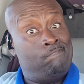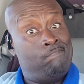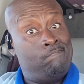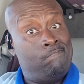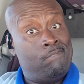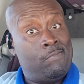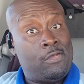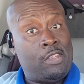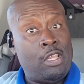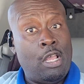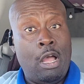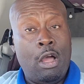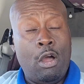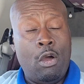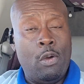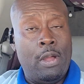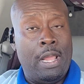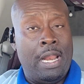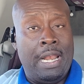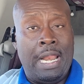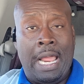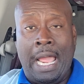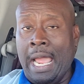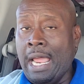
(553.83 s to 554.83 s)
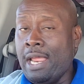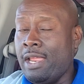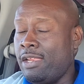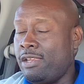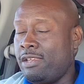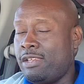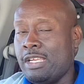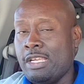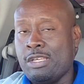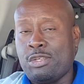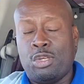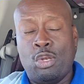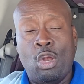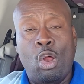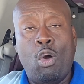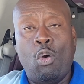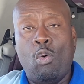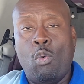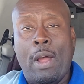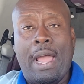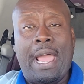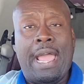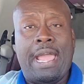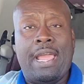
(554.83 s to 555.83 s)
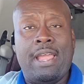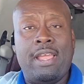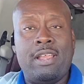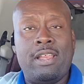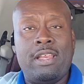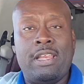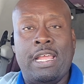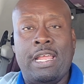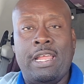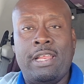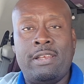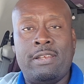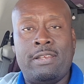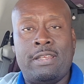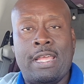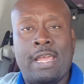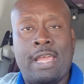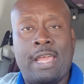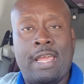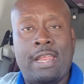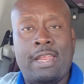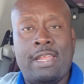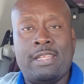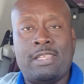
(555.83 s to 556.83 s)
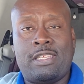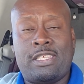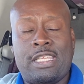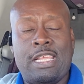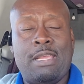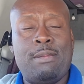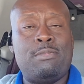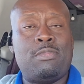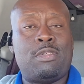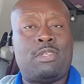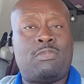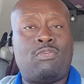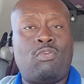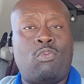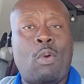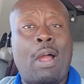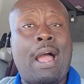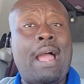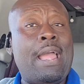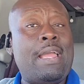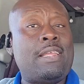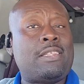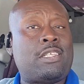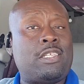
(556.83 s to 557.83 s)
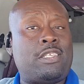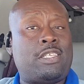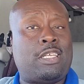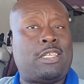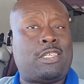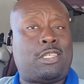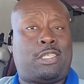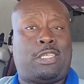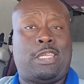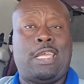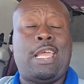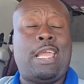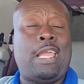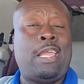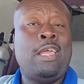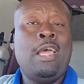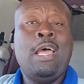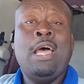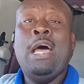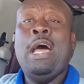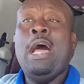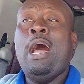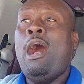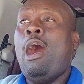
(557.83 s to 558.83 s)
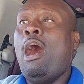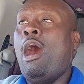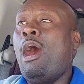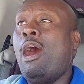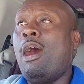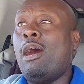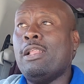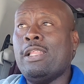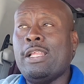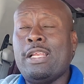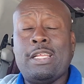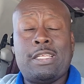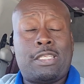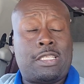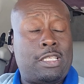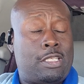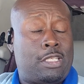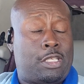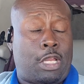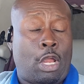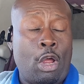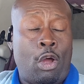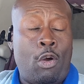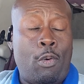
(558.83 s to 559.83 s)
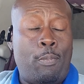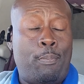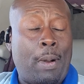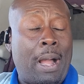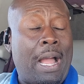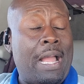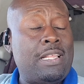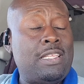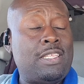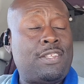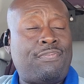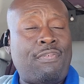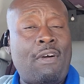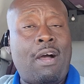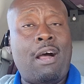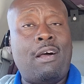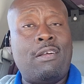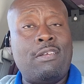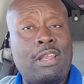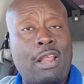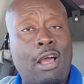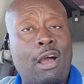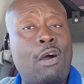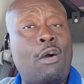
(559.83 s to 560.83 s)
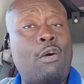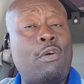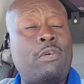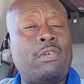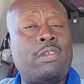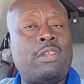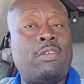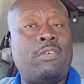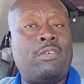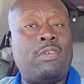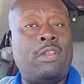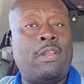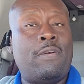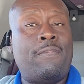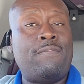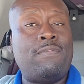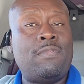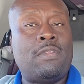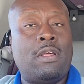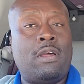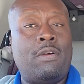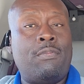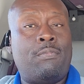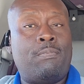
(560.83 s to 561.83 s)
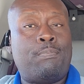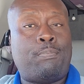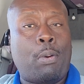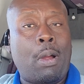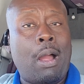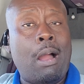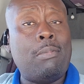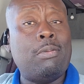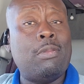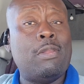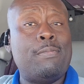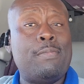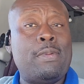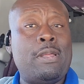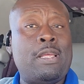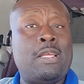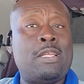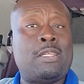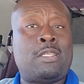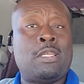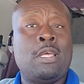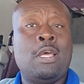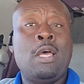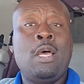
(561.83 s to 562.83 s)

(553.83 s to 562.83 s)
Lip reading: So, there's no way that it seems right to just say all of this is Joe Biden's fault. No, the problem is